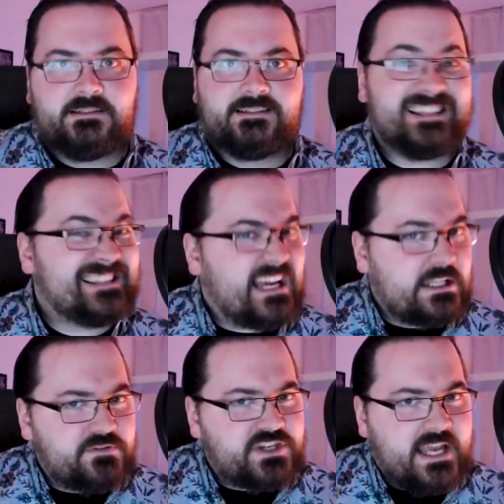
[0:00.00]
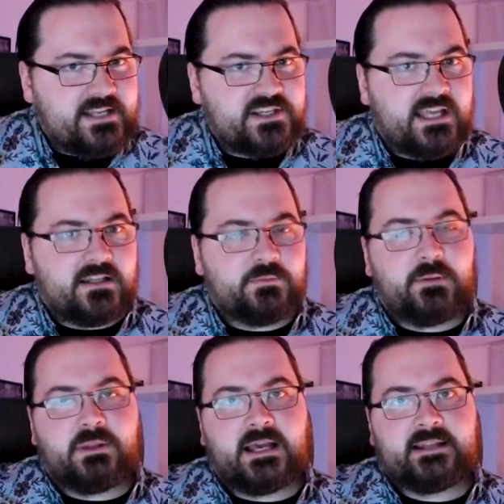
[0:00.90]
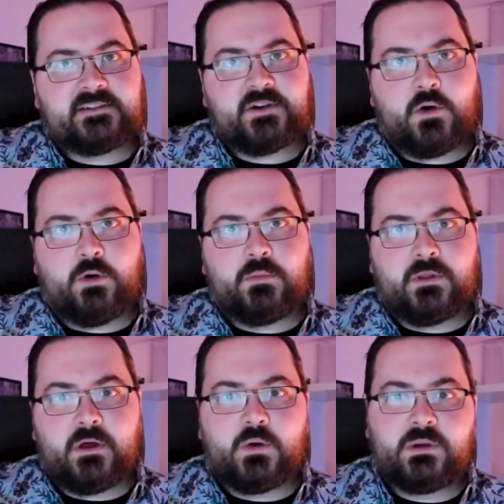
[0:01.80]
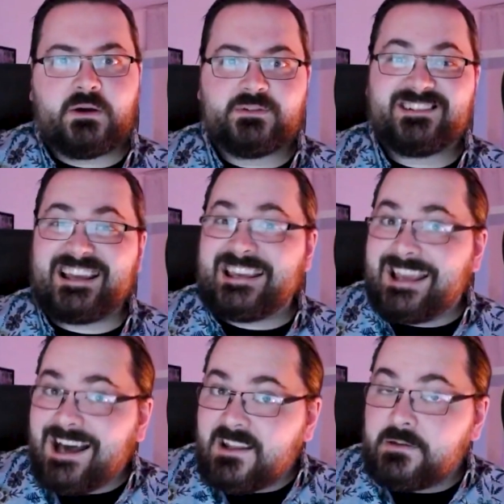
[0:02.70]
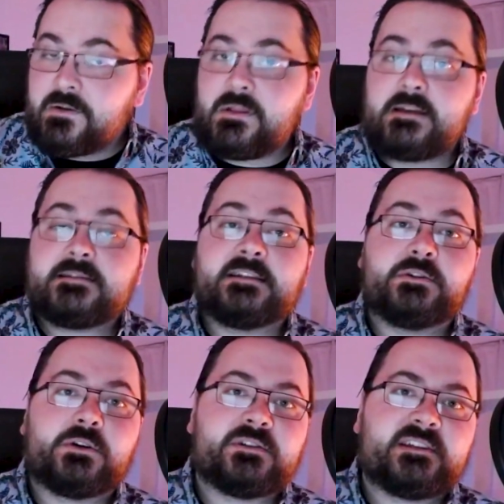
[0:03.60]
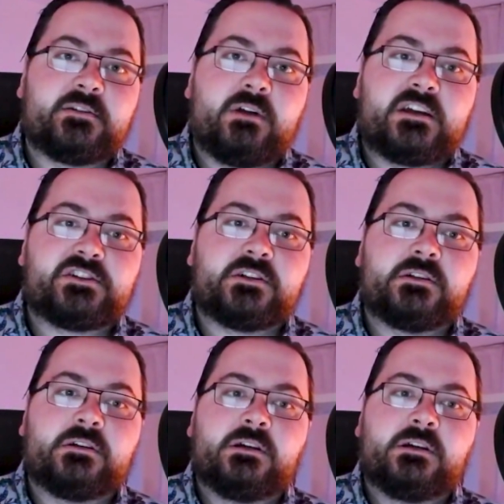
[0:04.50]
This kind of change cannot be applied as homebrew though without taking other things into consideration.